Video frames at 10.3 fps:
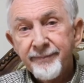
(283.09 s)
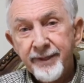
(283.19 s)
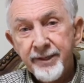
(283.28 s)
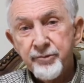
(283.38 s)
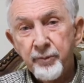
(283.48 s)

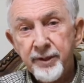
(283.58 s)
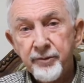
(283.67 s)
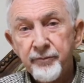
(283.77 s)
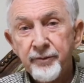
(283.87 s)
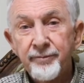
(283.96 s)
It's
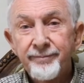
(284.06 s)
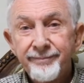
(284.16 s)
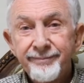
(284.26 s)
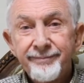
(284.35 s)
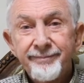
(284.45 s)
wonderful.
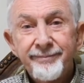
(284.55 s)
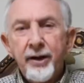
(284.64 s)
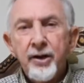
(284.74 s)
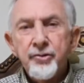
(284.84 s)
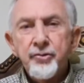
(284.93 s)
I
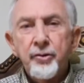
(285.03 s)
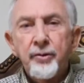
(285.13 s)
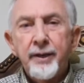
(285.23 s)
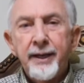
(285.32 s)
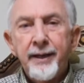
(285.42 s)

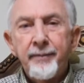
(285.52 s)
also